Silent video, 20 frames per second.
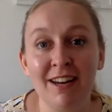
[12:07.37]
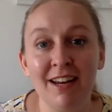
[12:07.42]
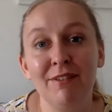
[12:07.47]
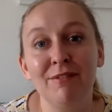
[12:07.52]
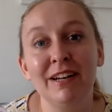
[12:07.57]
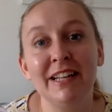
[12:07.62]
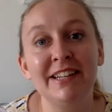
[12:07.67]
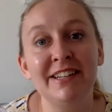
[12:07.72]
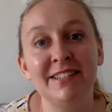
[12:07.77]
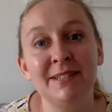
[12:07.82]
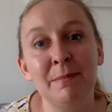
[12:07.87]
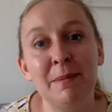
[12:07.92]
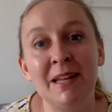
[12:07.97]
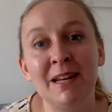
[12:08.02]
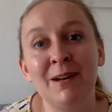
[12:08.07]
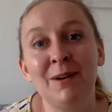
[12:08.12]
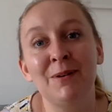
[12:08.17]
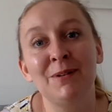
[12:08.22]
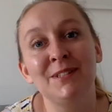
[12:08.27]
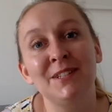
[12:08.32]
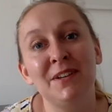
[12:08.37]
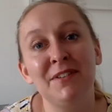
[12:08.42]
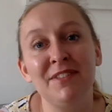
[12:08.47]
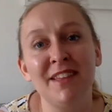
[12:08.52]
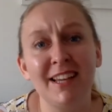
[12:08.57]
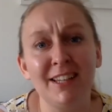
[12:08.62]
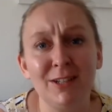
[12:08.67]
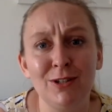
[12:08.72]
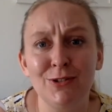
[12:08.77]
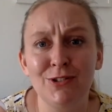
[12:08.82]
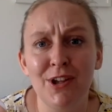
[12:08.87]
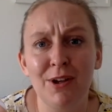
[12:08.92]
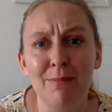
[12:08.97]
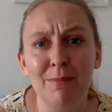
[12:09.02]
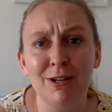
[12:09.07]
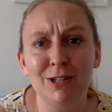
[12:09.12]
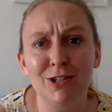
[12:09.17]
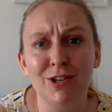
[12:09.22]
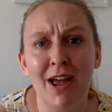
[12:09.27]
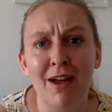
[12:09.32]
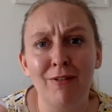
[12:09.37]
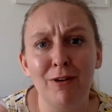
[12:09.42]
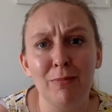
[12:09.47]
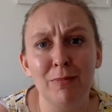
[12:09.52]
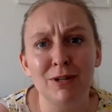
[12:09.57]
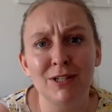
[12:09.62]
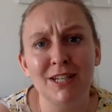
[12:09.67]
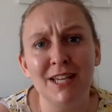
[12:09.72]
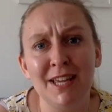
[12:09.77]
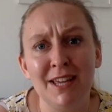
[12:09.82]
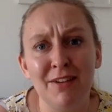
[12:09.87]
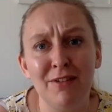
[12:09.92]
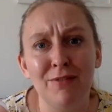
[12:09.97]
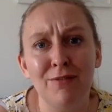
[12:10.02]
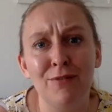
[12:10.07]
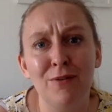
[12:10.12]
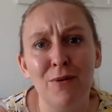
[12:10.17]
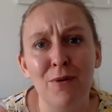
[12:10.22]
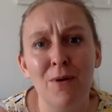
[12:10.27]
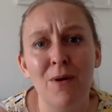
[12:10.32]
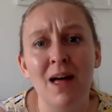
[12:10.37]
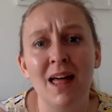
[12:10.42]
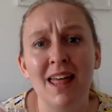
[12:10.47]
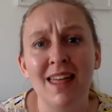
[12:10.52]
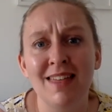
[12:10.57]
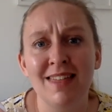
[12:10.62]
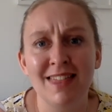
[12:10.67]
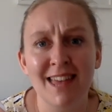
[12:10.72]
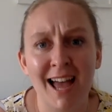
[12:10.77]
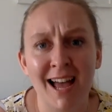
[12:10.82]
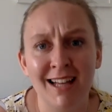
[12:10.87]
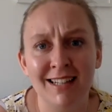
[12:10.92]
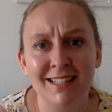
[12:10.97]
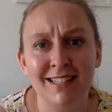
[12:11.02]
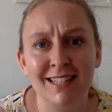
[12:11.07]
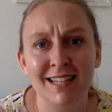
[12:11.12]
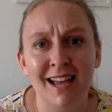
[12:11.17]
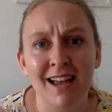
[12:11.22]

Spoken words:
It really does mean a lot, so thank you so much to everybody for that.